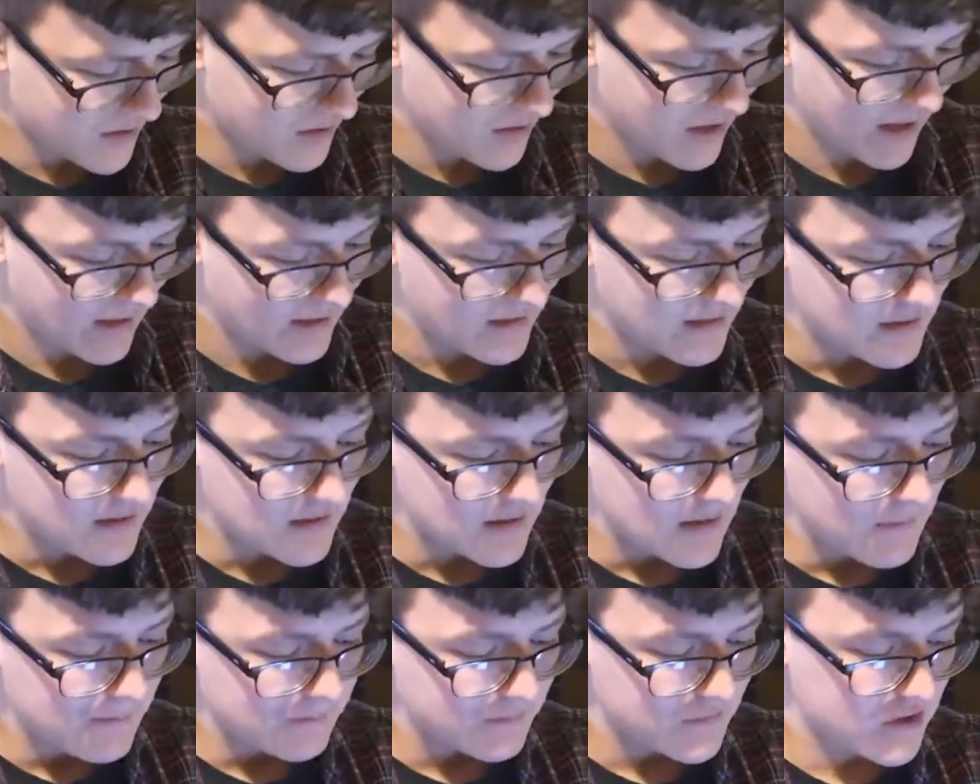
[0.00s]
Okay,
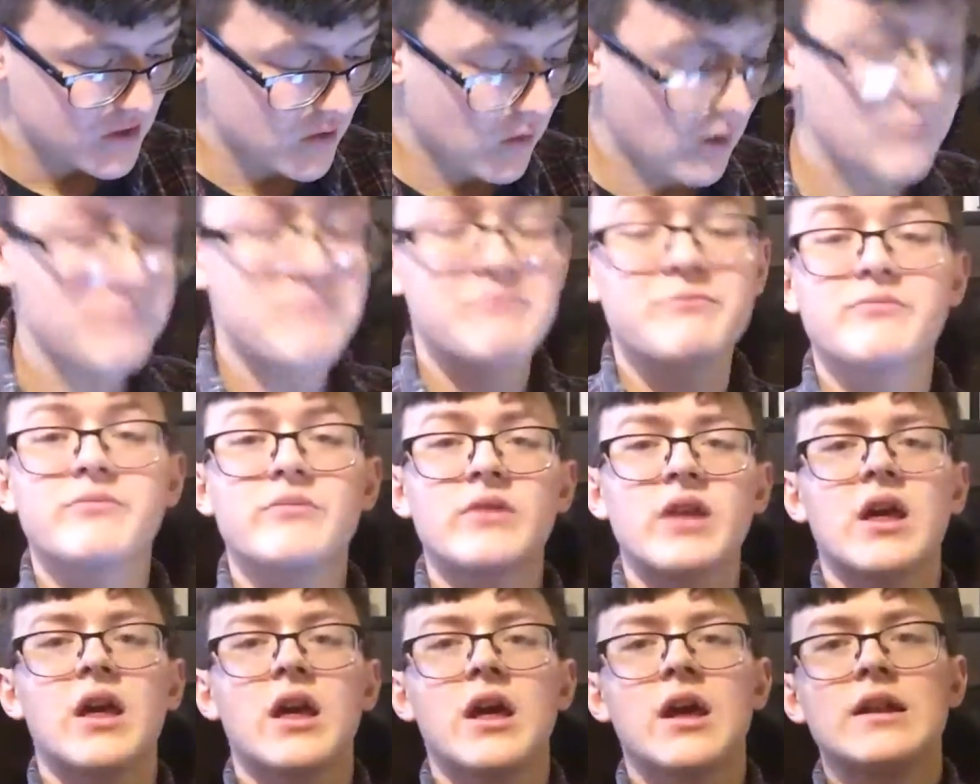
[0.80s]
so,
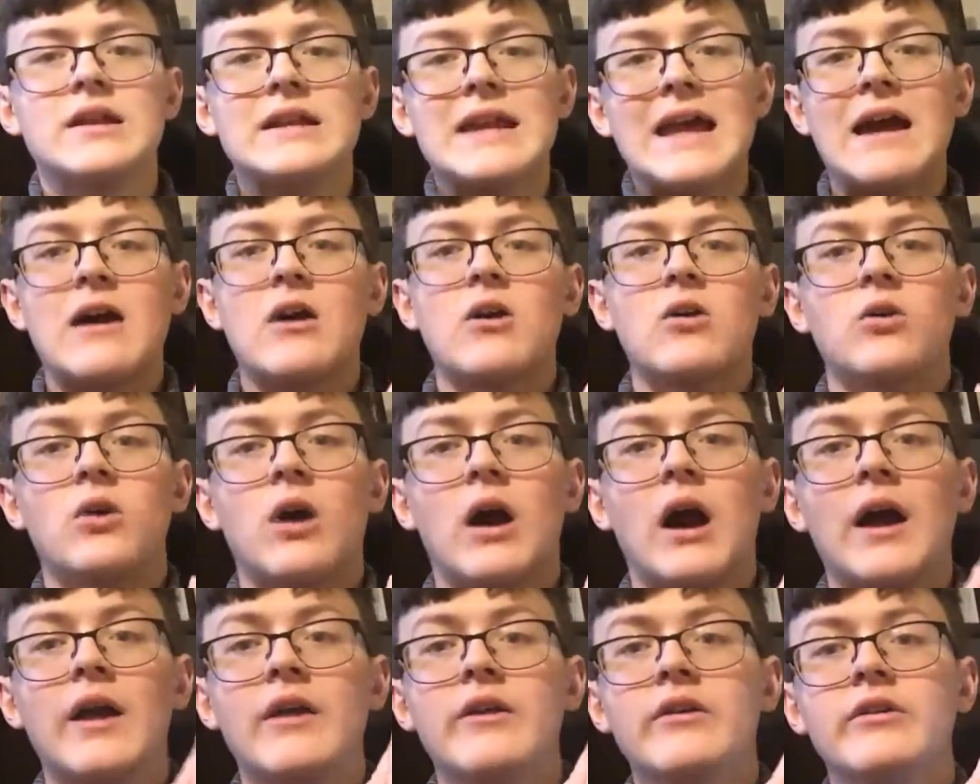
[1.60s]
now,
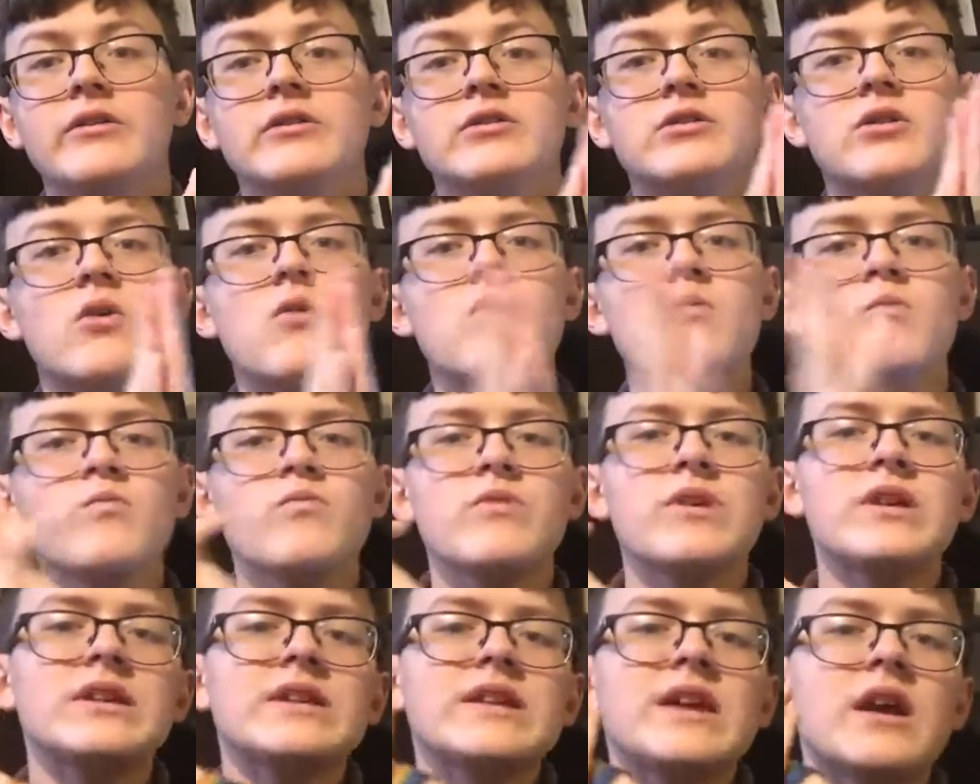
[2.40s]
I don't
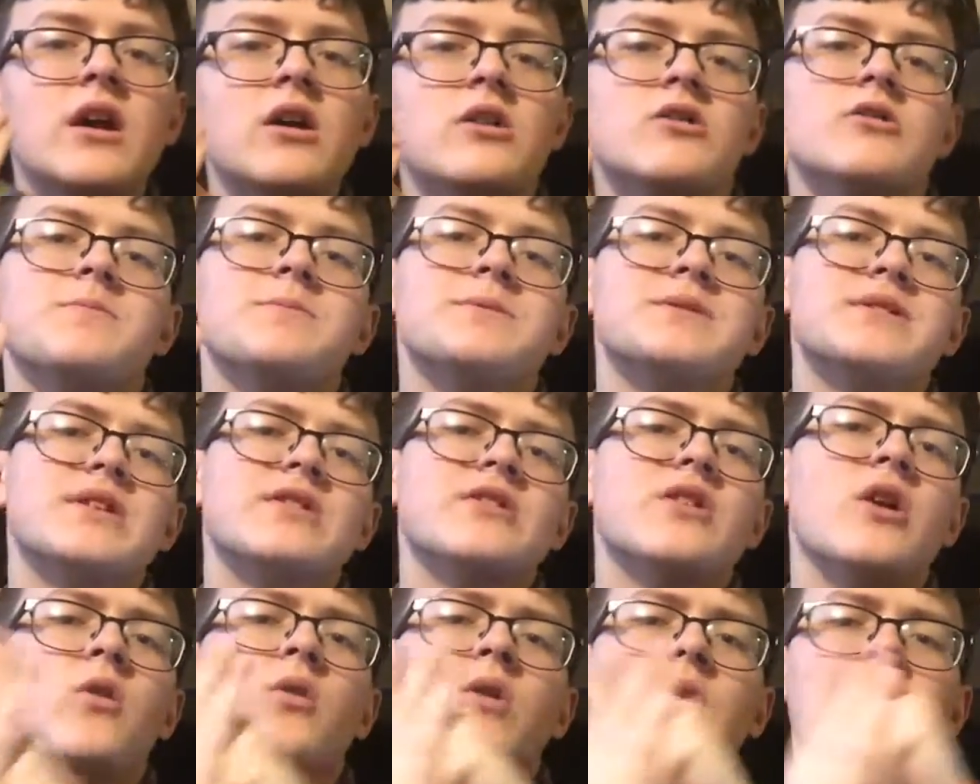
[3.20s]
really
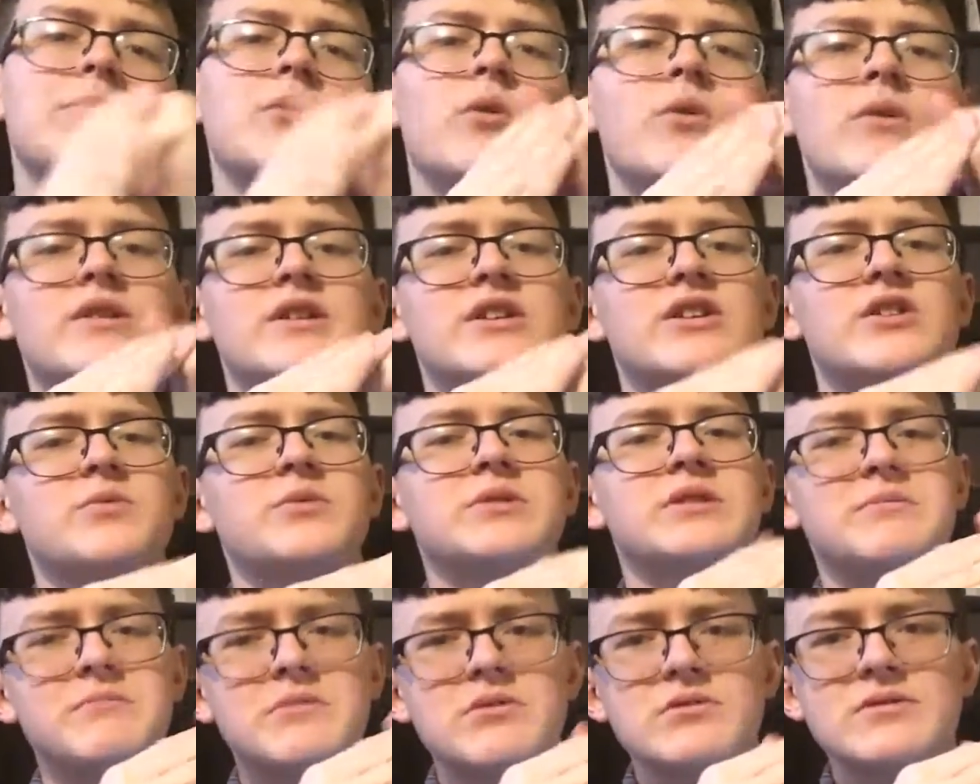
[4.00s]
100% know what I'm going to do
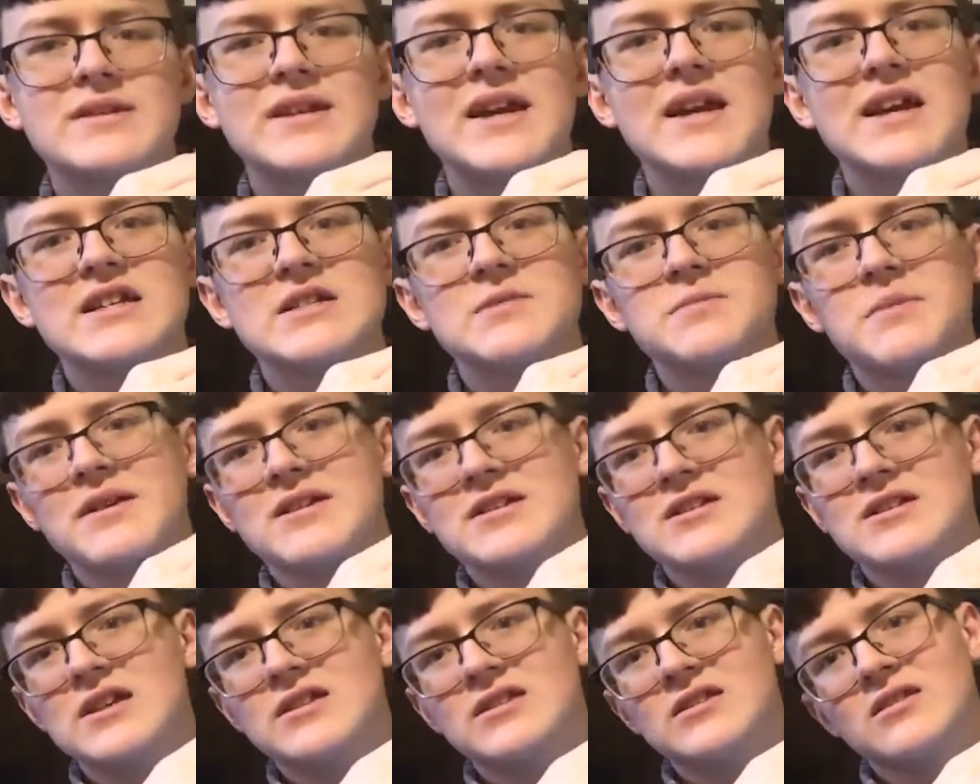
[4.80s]
with the music
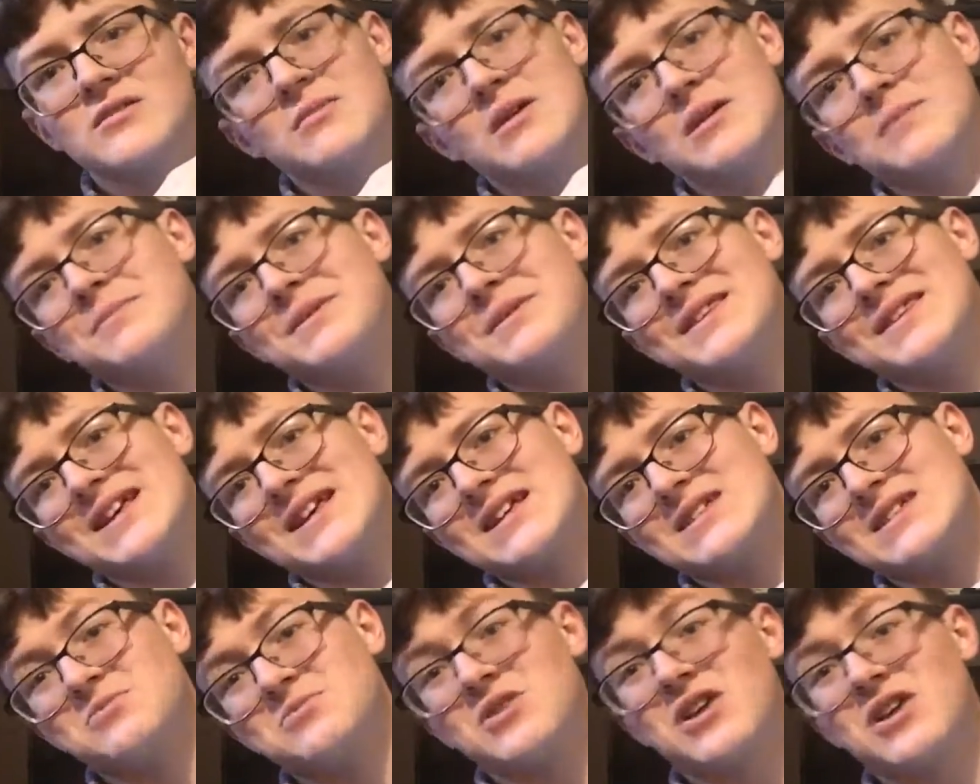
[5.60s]
aspect yet. There might be
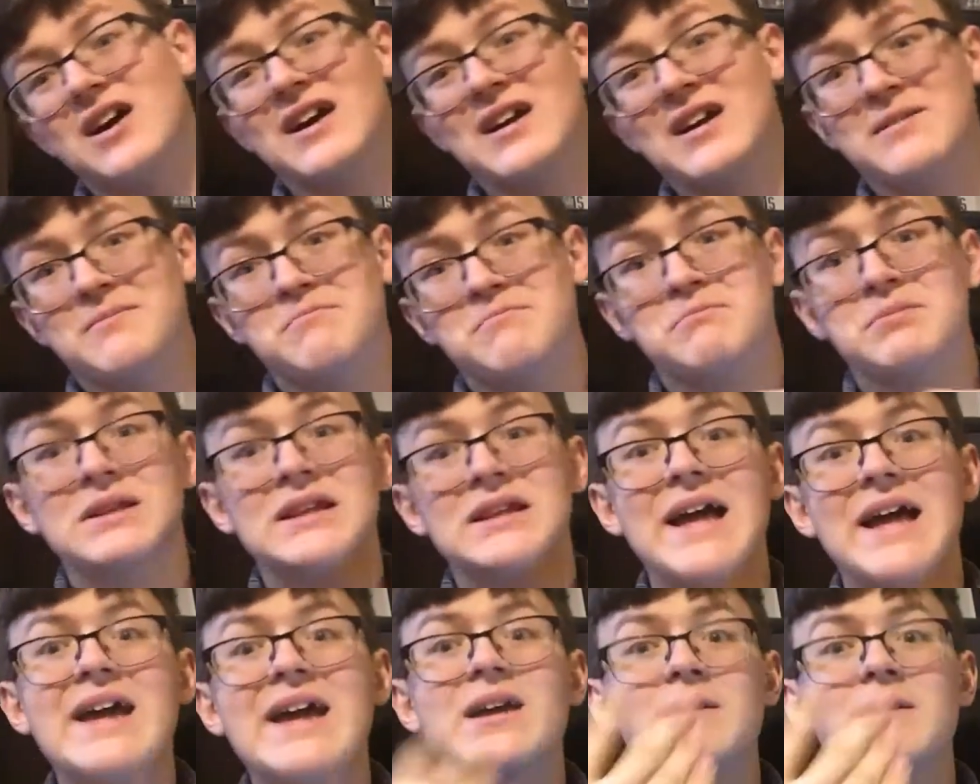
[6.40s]
things where I'm
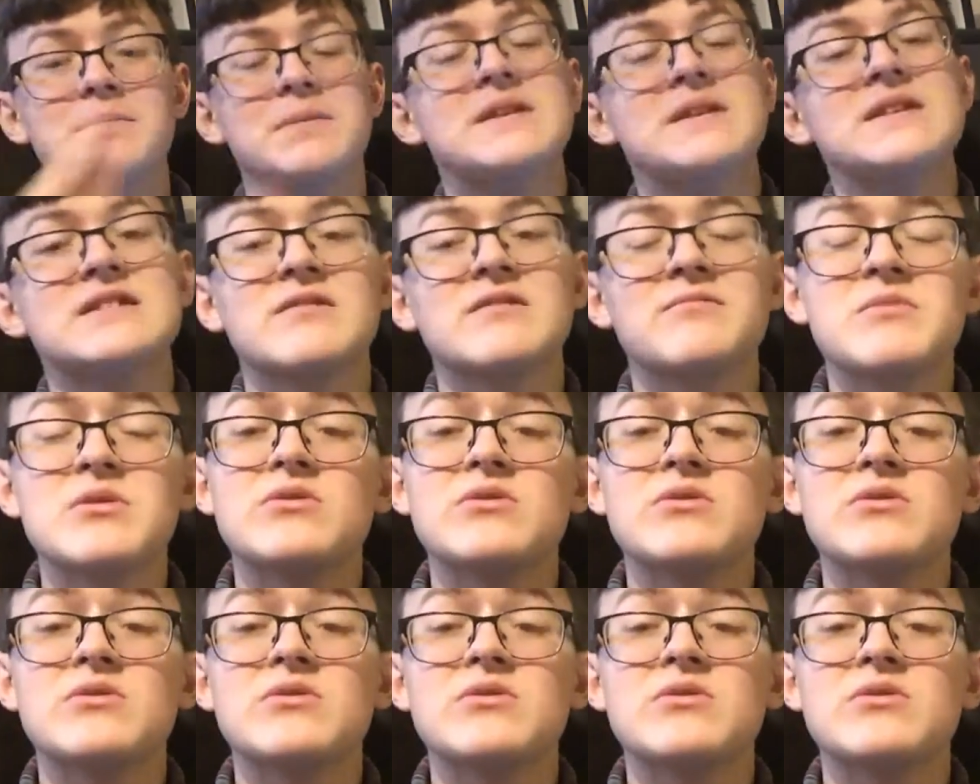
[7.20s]
playing a piece of